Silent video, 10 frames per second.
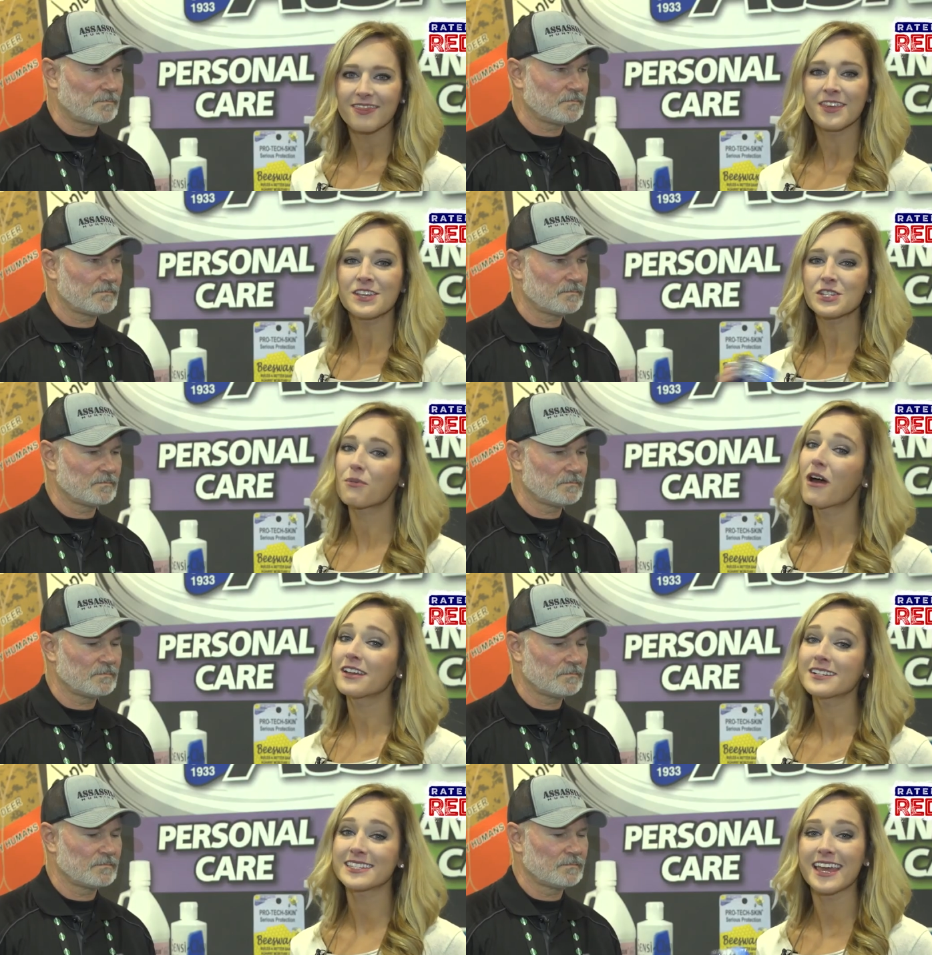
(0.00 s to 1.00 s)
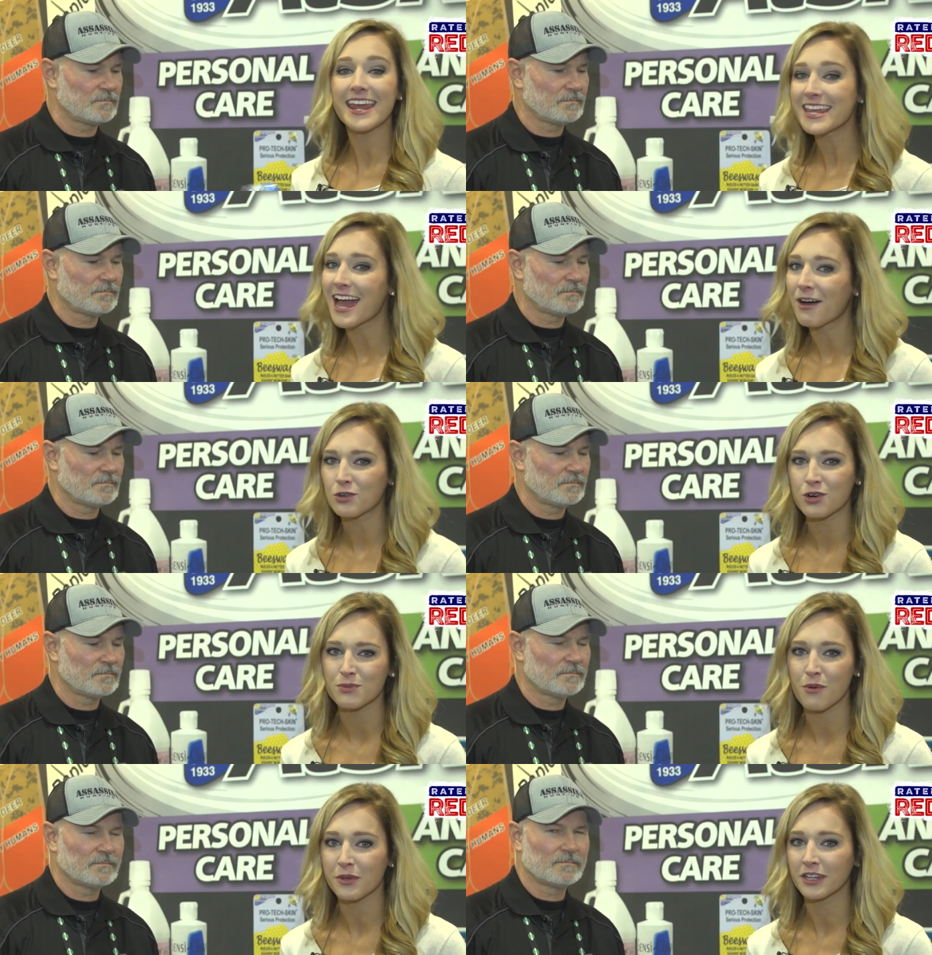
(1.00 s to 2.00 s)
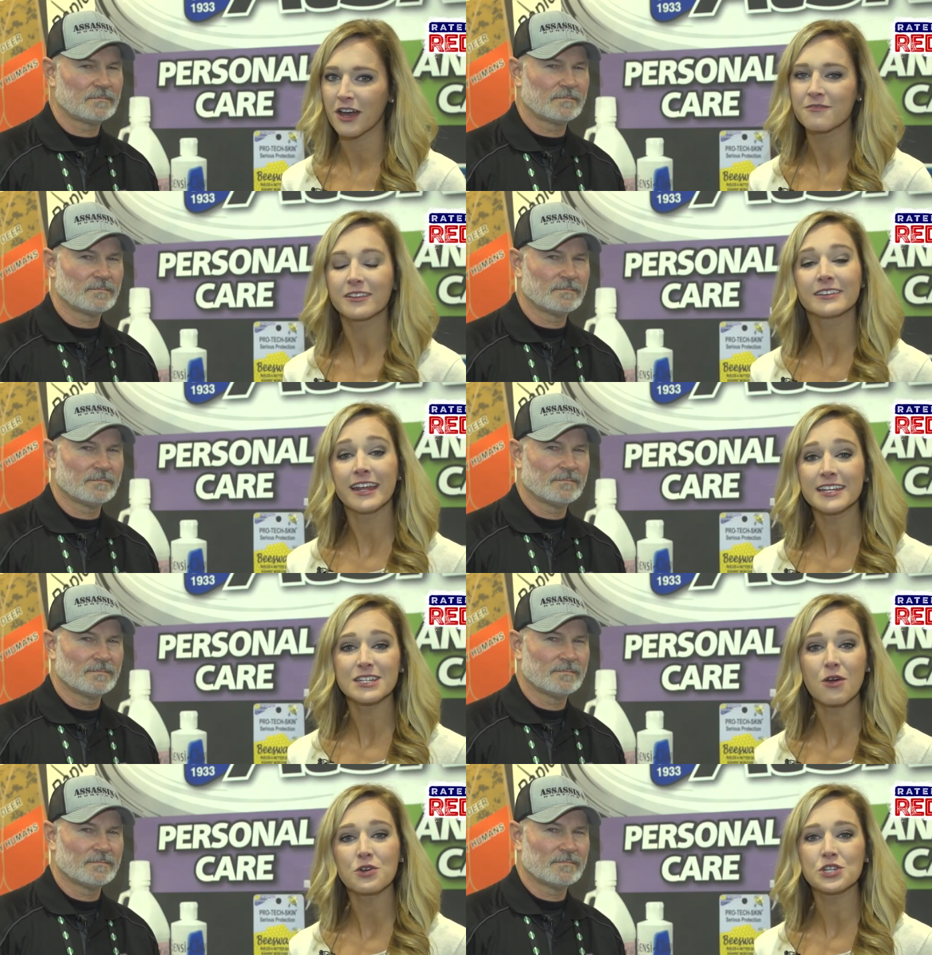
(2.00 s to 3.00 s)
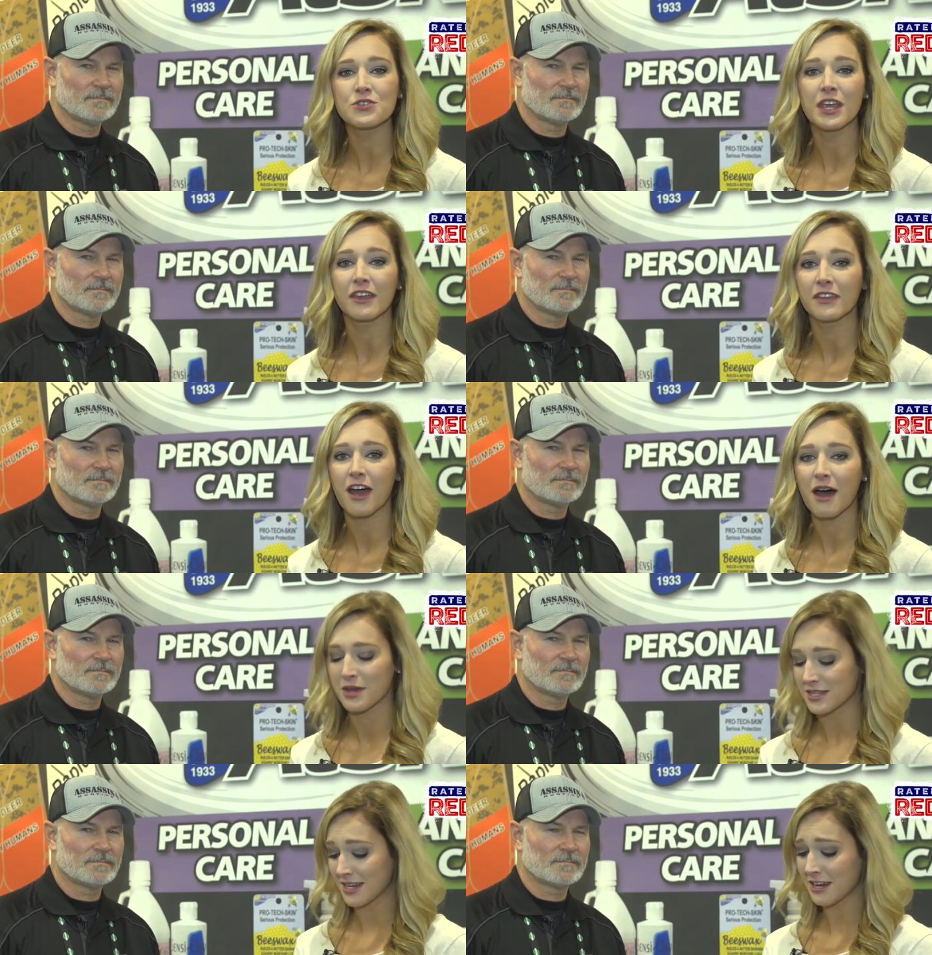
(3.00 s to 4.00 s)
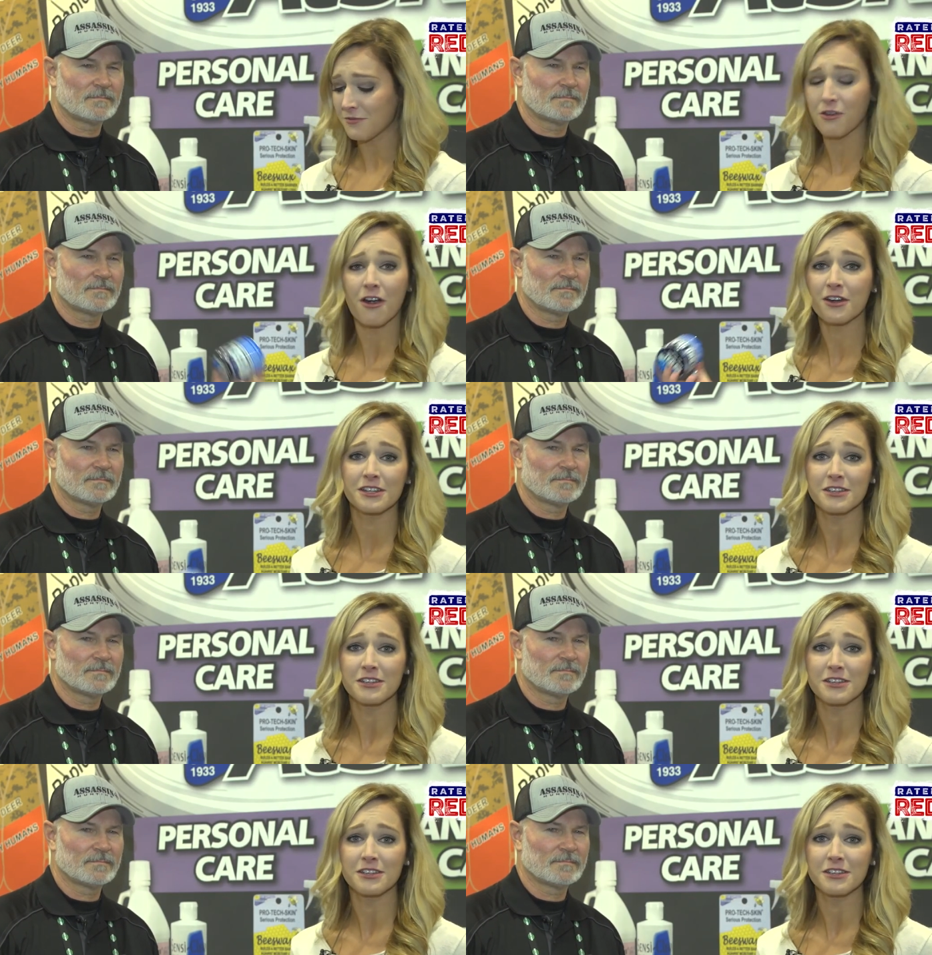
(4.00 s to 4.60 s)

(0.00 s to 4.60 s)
Speaker 1: These are products that any outdoorsman would love. Let us know what you think in the comments and if you already